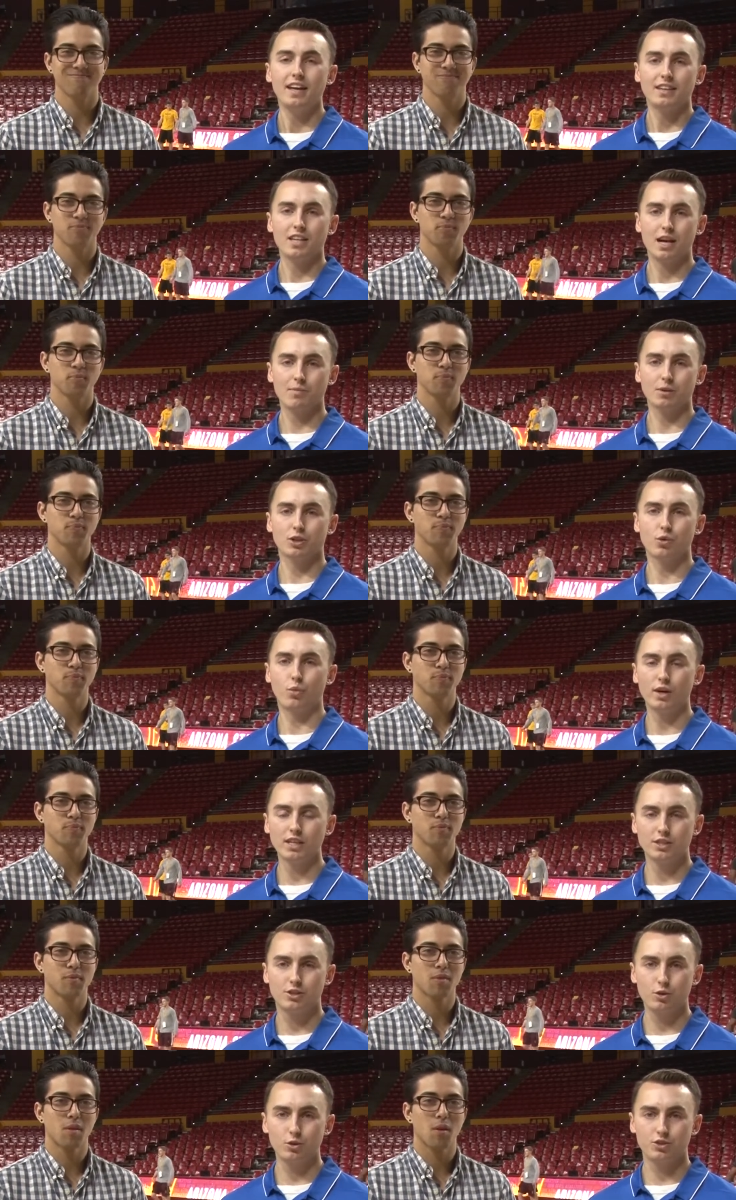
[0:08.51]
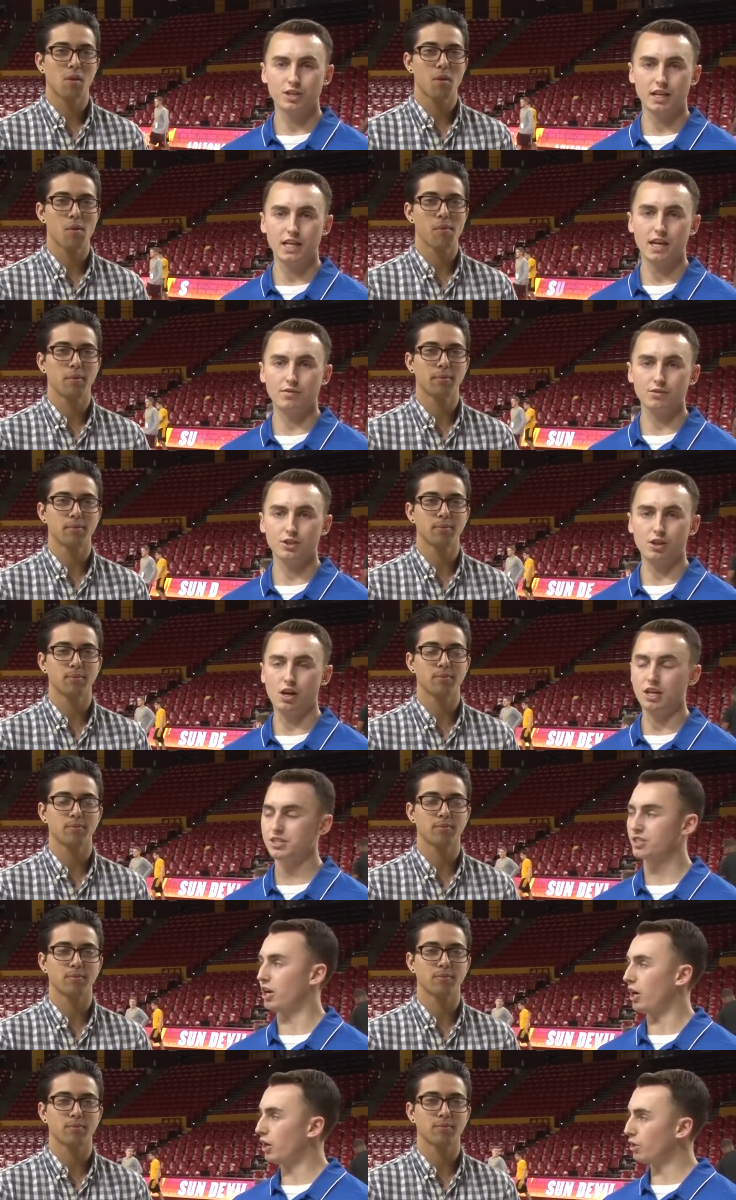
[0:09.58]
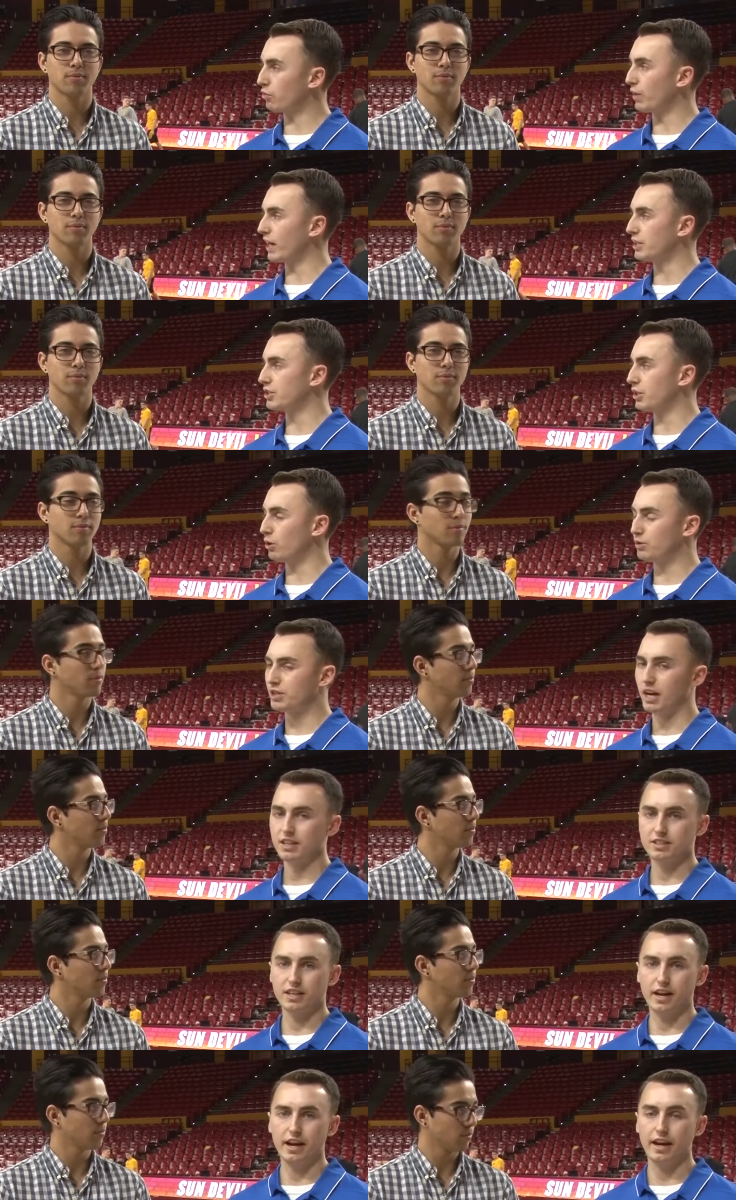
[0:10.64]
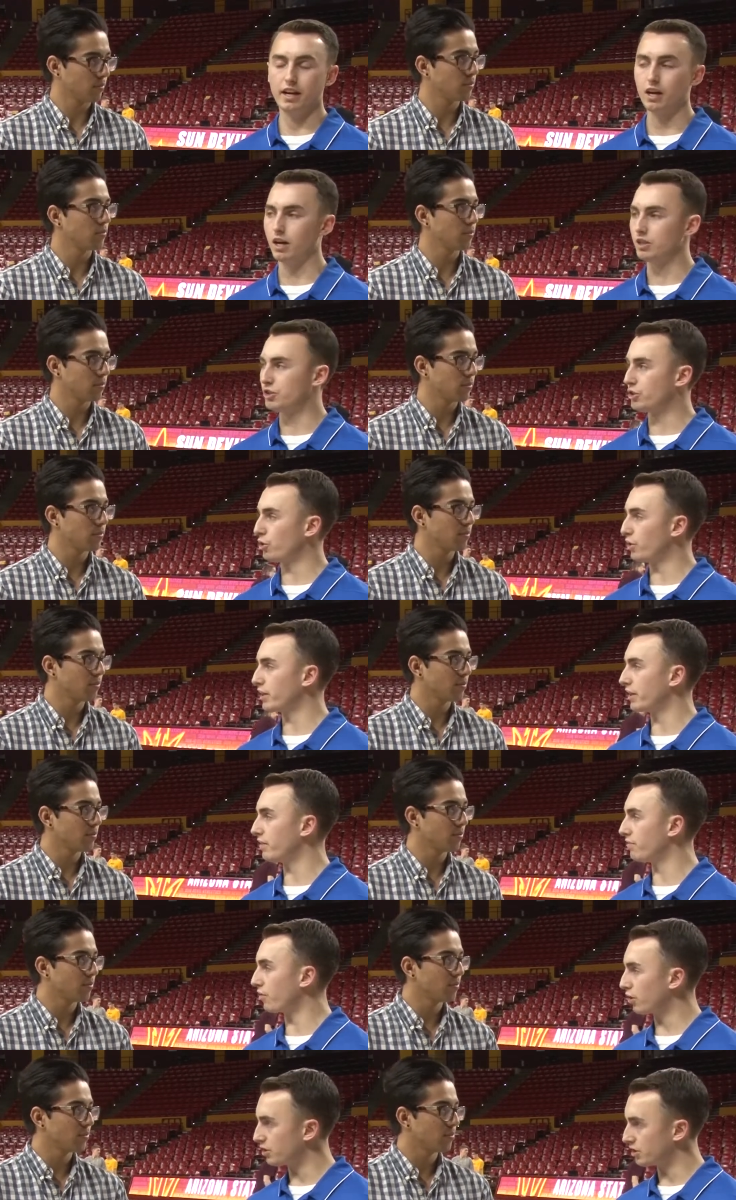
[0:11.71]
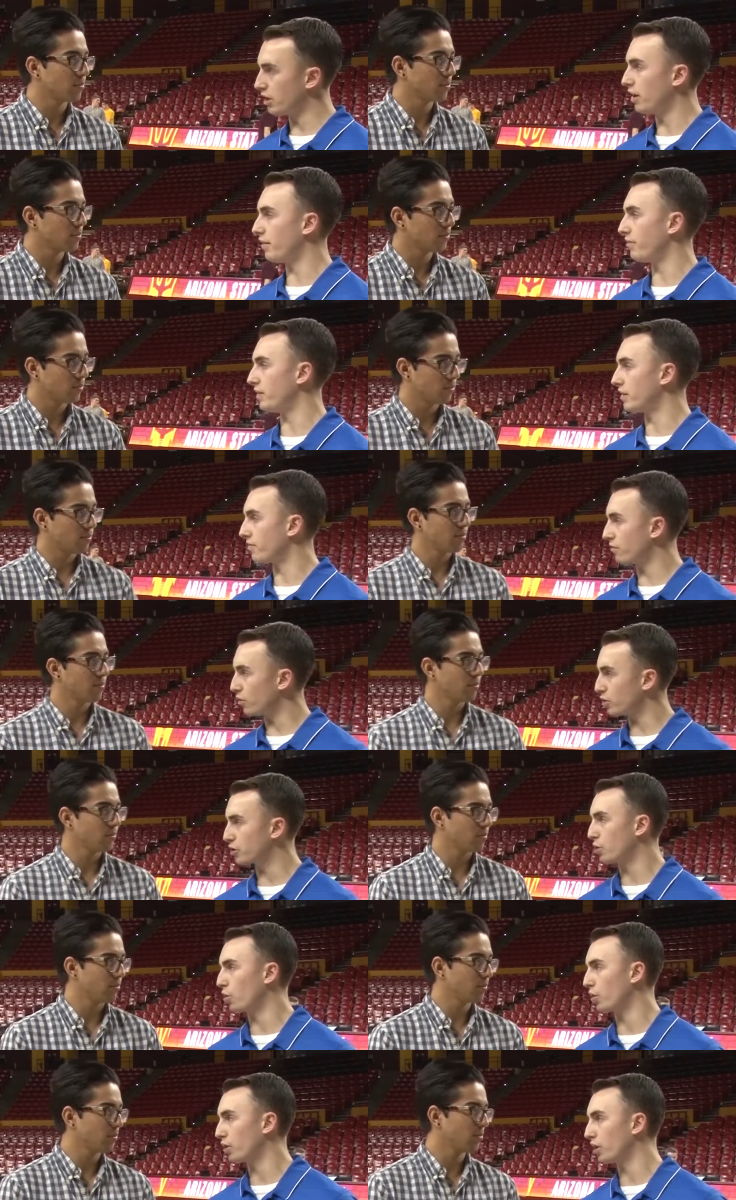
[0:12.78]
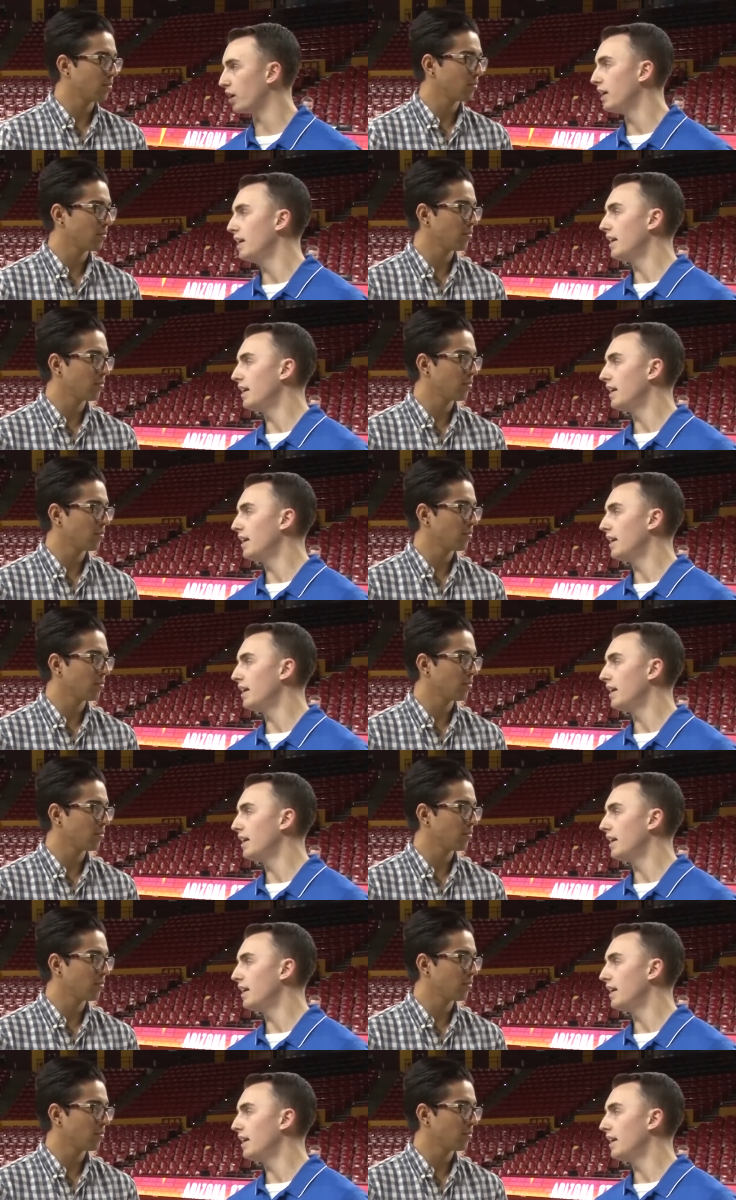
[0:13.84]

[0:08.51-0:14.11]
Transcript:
Speaker 1: The number 22 Sun Devils lost to unranked Utah tonight. Uh, Julian, first off, in the first quarter,